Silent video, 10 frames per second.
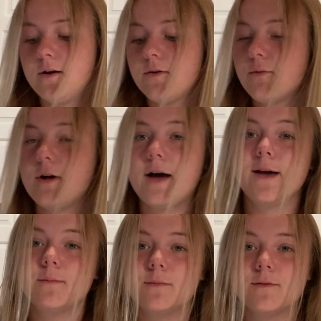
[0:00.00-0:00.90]
Well, I
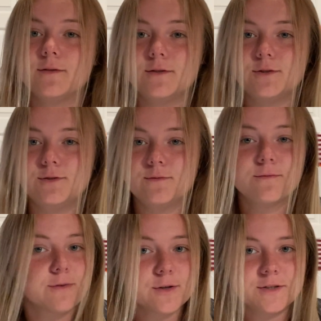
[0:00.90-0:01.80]
am
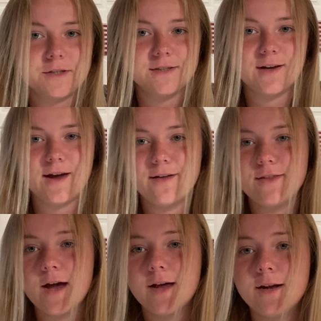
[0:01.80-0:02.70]
first to say
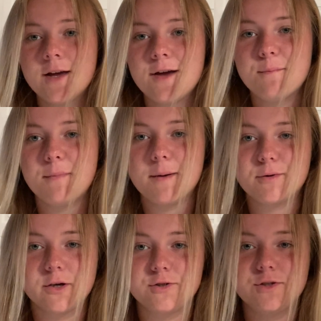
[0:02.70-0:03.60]
that my
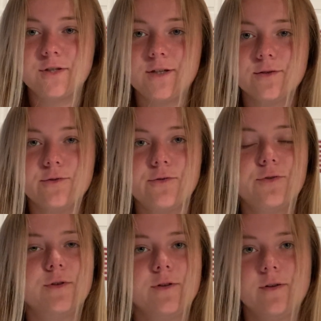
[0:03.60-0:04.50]
production skills
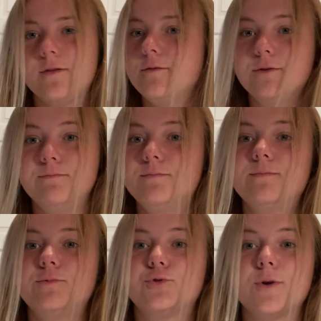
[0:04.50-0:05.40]

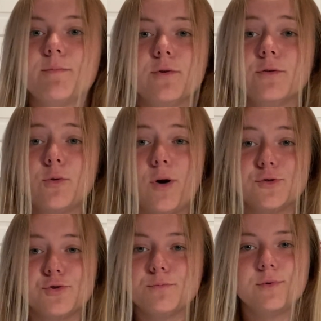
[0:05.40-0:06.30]
tripled,
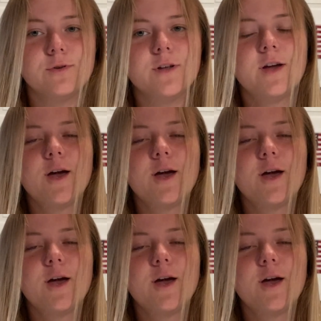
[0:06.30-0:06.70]
quadrupled.